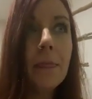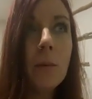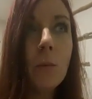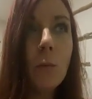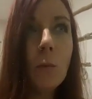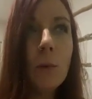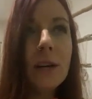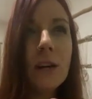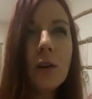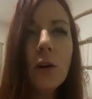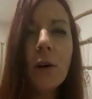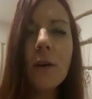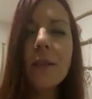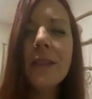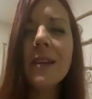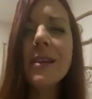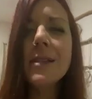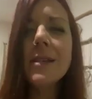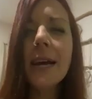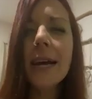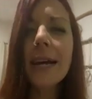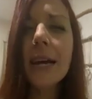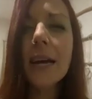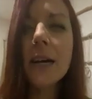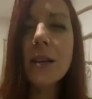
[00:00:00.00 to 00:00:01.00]
we can only
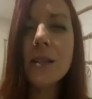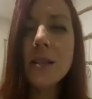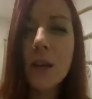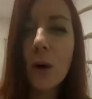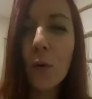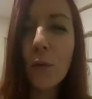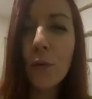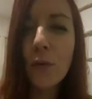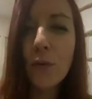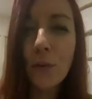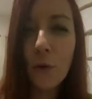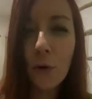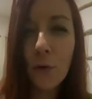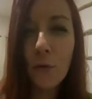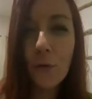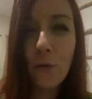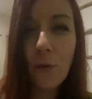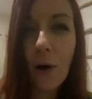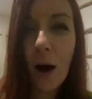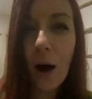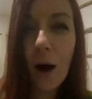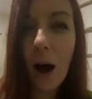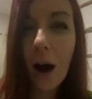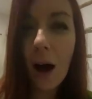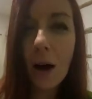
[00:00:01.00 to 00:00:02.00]
take ourselves so
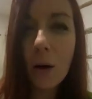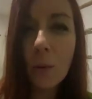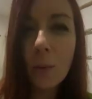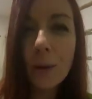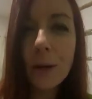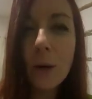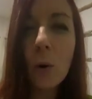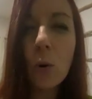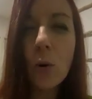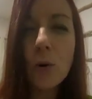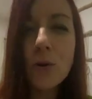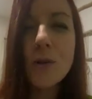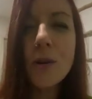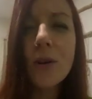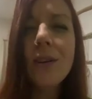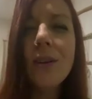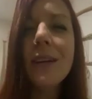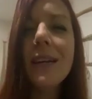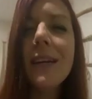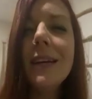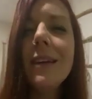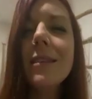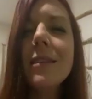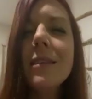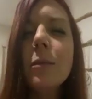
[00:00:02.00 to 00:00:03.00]
far. We also
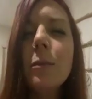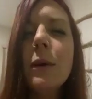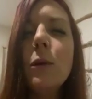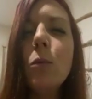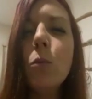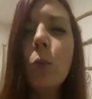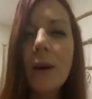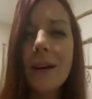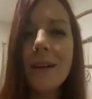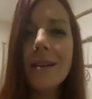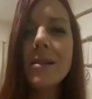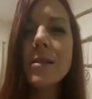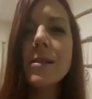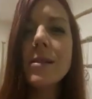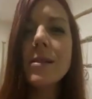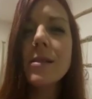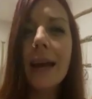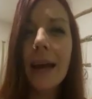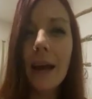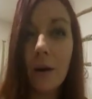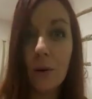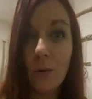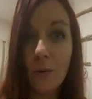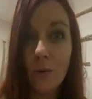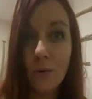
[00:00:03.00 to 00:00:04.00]
need to be witnessed
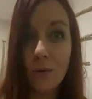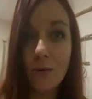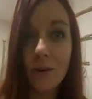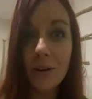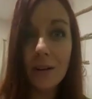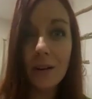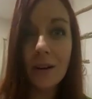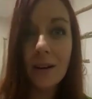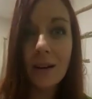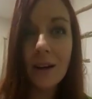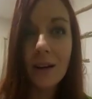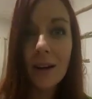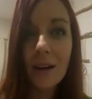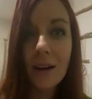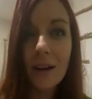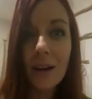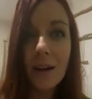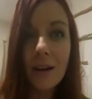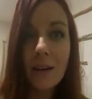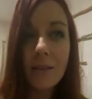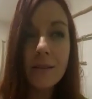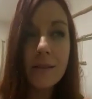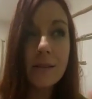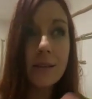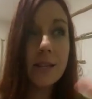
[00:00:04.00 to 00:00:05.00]
and held
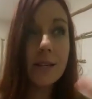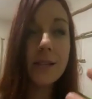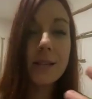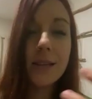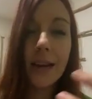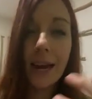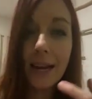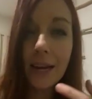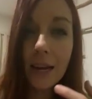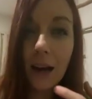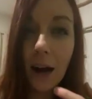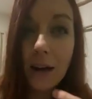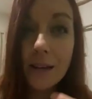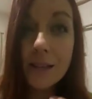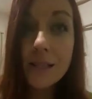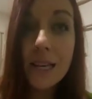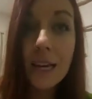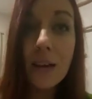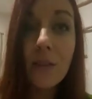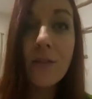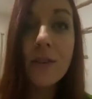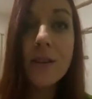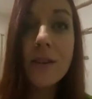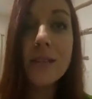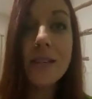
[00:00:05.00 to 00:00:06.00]
to take us
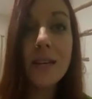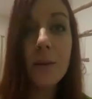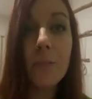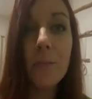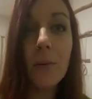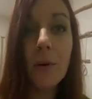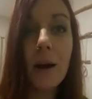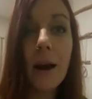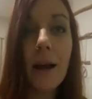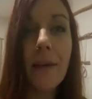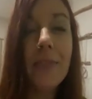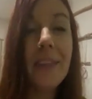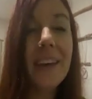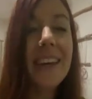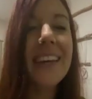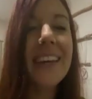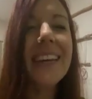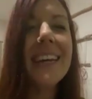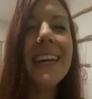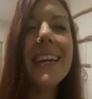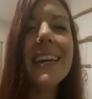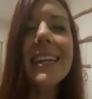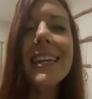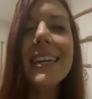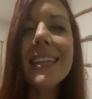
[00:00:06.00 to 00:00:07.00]
even deeper. And the
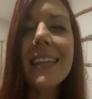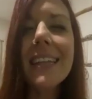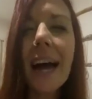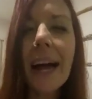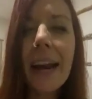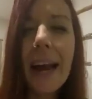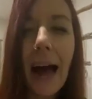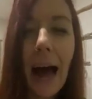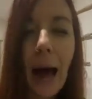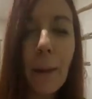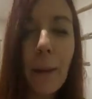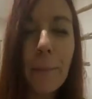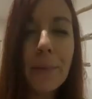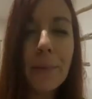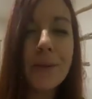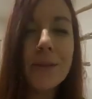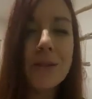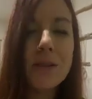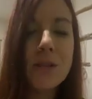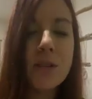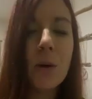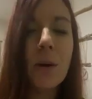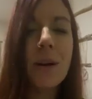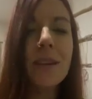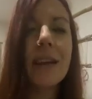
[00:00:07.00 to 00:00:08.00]
healing that
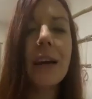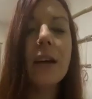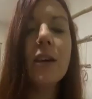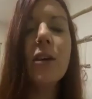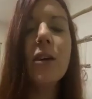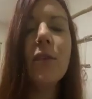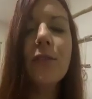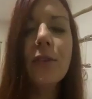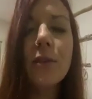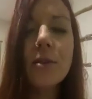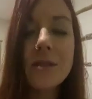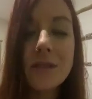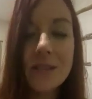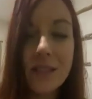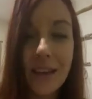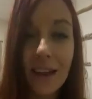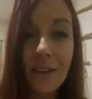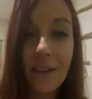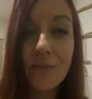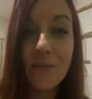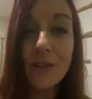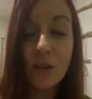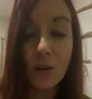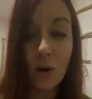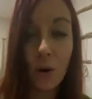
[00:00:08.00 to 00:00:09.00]
happens knowing that you feel
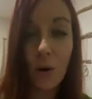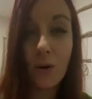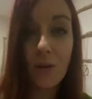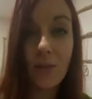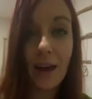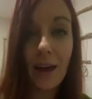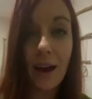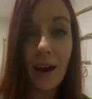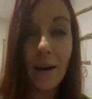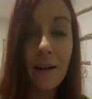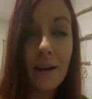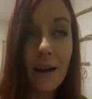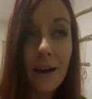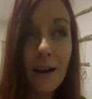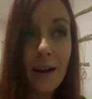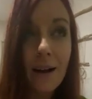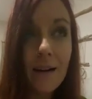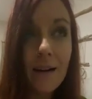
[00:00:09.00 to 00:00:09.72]
safe to go there.